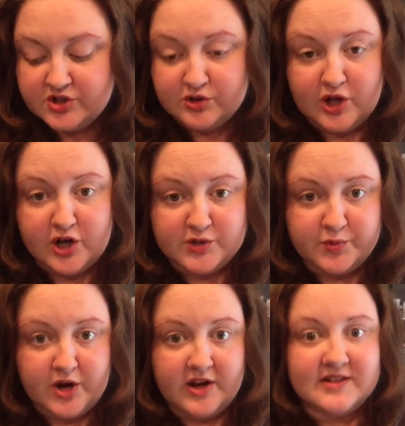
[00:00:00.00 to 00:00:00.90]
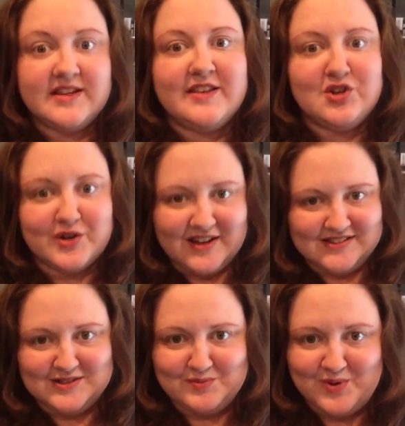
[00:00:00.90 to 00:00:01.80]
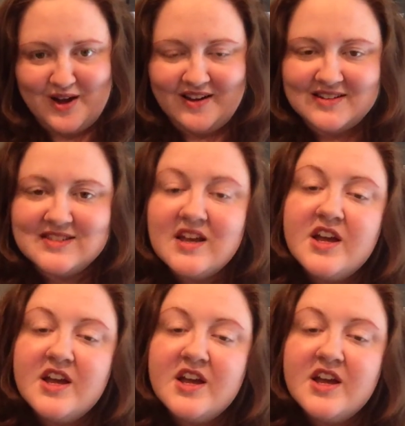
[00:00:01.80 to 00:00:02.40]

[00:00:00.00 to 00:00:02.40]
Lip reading: your large product, and then your custom products.